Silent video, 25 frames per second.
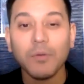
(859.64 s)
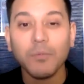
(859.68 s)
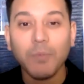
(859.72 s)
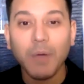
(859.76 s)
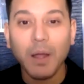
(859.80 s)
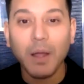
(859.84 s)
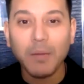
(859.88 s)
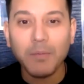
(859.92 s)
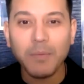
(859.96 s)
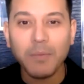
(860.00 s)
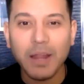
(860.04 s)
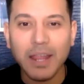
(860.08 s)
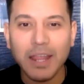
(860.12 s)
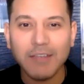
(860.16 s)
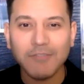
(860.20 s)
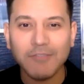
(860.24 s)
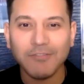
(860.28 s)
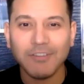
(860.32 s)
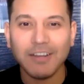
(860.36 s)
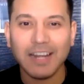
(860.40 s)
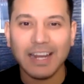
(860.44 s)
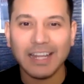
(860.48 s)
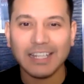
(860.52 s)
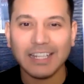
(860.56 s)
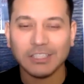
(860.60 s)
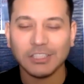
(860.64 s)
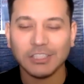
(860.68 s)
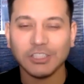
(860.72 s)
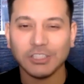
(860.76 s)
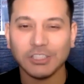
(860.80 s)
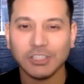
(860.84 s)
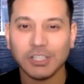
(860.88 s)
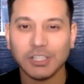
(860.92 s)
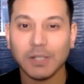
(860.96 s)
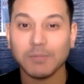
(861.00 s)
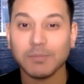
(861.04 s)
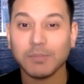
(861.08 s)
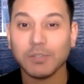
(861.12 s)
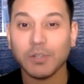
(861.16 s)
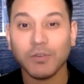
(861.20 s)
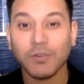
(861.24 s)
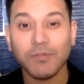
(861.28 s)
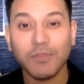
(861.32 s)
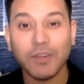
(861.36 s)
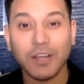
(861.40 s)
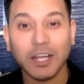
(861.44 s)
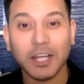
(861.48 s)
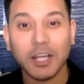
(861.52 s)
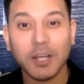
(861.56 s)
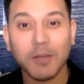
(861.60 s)
When we're in relationships or
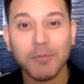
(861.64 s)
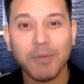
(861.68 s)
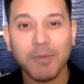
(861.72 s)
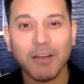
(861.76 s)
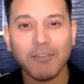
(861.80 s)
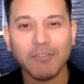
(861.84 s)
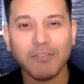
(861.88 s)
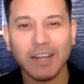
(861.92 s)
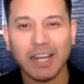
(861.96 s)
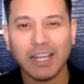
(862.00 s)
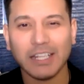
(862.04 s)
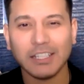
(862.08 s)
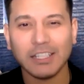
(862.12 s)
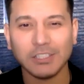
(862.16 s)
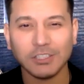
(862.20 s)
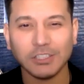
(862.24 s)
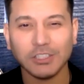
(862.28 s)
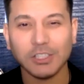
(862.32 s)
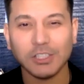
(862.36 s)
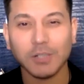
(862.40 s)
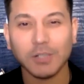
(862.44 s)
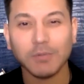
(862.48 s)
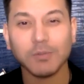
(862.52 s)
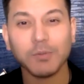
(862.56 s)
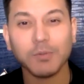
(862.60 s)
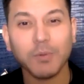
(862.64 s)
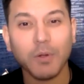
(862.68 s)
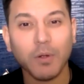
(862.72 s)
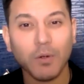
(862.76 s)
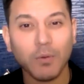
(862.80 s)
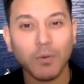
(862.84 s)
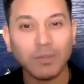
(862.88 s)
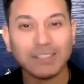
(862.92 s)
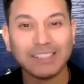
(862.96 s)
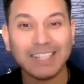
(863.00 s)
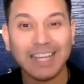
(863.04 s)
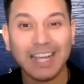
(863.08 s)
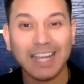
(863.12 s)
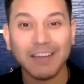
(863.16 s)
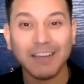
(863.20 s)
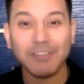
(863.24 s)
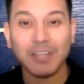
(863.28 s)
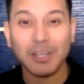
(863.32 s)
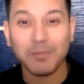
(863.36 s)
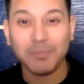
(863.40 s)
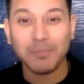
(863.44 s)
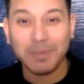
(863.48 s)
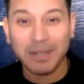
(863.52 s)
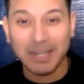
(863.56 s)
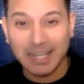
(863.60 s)
thinking about relationships, we always
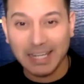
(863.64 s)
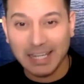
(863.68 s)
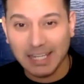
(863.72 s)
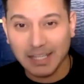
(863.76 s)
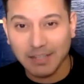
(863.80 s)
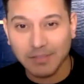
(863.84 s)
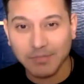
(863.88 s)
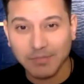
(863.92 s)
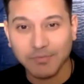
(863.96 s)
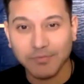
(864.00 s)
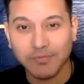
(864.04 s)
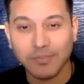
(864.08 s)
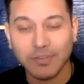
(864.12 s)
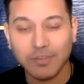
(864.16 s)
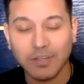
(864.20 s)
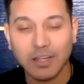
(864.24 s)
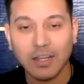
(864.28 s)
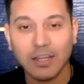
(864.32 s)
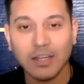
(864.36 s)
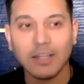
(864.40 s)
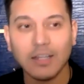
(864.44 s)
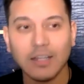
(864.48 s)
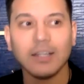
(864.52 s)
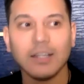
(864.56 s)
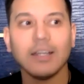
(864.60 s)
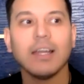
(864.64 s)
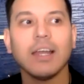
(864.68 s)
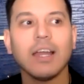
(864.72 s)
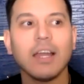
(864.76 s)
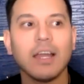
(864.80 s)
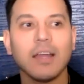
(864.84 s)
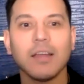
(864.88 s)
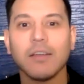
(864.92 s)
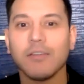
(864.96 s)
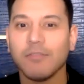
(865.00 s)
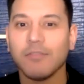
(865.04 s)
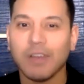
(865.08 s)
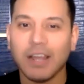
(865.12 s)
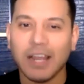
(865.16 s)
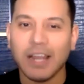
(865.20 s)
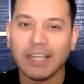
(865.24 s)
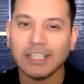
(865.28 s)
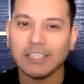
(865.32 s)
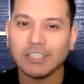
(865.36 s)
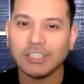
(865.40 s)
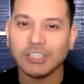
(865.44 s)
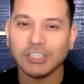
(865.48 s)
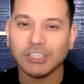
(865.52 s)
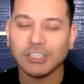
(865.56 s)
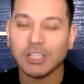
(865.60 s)
carry a belief.
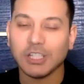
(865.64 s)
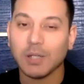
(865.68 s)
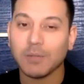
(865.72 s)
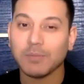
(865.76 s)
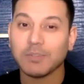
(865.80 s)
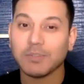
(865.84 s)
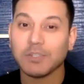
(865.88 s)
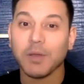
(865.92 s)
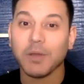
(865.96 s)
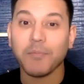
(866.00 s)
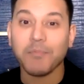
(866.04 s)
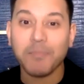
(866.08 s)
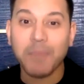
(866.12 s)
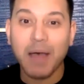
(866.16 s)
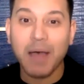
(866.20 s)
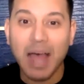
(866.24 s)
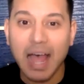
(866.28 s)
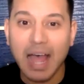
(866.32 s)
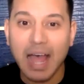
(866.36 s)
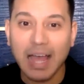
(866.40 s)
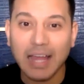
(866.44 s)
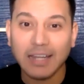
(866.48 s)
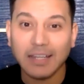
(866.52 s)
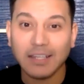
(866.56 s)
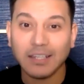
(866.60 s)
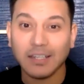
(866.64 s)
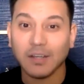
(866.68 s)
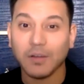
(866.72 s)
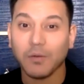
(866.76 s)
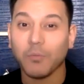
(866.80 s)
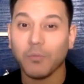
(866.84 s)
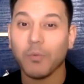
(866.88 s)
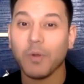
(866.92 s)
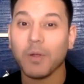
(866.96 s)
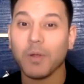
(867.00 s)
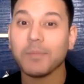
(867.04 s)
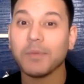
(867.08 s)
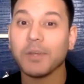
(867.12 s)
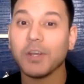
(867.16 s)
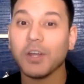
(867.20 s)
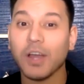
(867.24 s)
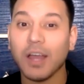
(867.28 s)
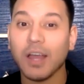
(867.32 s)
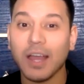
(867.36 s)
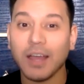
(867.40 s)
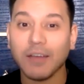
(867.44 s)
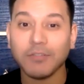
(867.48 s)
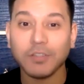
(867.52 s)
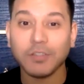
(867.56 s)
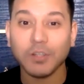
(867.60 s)
Relationships are bad. Women
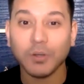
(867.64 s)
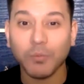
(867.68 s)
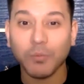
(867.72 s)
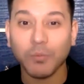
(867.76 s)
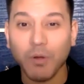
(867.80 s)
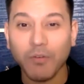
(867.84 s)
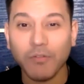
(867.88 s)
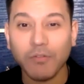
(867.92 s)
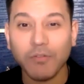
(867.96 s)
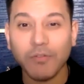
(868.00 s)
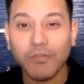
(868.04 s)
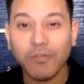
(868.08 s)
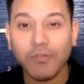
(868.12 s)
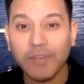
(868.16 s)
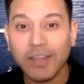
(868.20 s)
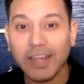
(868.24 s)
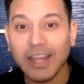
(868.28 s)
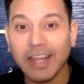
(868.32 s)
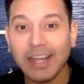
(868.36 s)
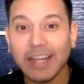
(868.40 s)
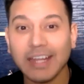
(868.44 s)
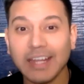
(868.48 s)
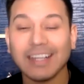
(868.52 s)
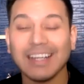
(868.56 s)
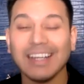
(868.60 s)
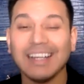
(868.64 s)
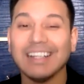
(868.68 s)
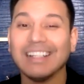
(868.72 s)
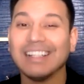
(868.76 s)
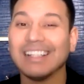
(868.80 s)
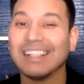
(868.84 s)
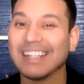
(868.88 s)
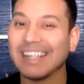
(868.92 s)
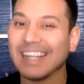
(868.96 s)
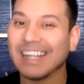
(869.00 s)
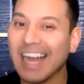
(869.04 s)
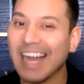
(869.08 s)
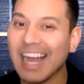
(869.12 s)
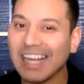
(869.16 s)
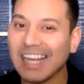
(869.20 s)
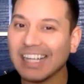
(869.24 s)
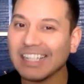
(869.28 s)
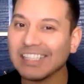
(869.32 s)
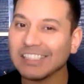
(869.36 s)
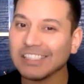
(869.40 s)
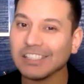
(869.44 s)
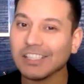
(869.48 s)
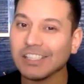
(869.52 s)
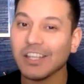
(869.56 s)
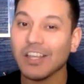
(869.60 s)
are after one thing.
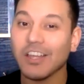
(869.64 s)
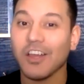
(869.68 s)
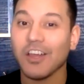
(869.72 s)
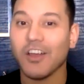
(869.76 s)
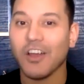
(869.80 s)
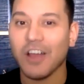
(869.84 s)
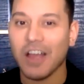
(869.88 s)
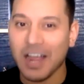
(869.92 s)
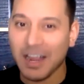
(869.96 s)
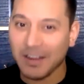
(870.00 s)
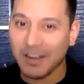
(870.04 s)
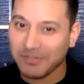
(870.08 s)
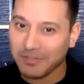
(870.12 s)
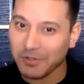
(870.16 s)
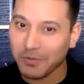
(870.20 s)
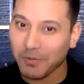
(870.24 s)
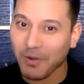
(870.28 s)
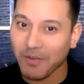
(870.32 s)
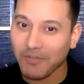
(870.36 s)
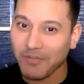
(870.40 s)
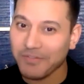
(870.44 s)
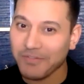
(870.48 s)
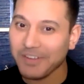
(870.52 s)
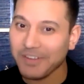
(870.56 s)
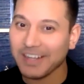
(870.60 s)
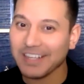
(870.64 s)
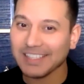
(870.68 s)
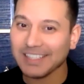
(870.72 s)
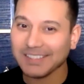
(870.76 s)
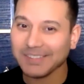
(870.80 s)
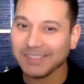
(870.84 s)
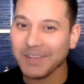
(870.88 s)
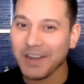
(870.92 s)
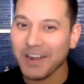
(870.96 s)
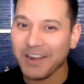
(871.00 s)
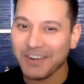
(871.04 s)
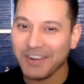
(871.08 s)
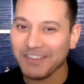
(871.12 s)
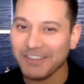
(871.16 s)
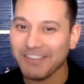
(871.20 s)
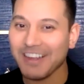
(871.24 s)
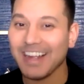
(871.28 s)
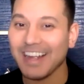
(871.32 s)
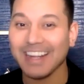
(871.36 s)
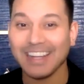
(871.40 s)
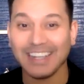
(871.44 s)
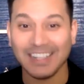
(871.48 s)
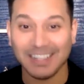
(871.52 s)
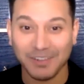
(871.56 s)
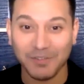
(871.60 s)
Guys are after one thing as well,
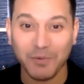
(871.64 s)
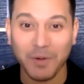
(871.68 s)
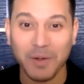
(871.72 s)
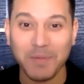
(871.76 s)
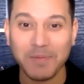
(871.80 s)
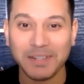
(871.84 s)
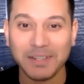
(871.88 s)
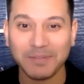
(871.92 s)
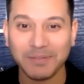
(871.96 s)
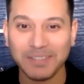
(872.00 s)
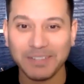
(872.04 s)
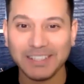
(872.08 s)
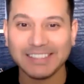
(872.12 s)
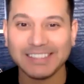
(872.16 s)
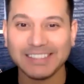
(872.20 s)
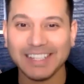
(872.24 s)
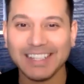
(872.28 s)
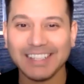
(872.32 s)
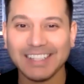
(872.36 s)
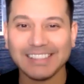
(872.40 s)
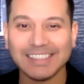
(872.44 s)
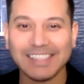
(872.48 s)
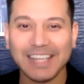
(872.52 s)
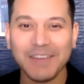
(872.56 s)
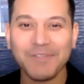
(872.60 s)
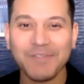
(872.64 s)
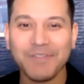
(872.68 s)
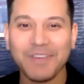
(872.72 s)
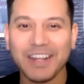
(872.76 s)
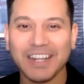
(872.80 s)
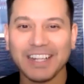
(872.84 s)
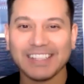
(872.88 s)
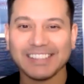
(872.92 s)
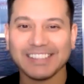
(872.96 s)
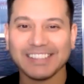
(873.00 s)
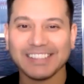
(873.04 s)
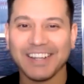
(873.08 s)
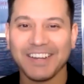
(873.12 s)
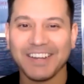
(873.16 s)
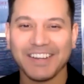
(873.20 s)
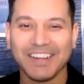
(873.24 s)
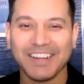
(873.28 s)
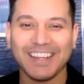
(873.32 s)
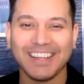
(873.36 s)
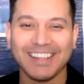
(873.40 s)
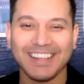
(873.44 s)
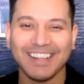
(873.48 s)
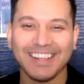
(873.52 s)
right? Women, we say the same thing as well.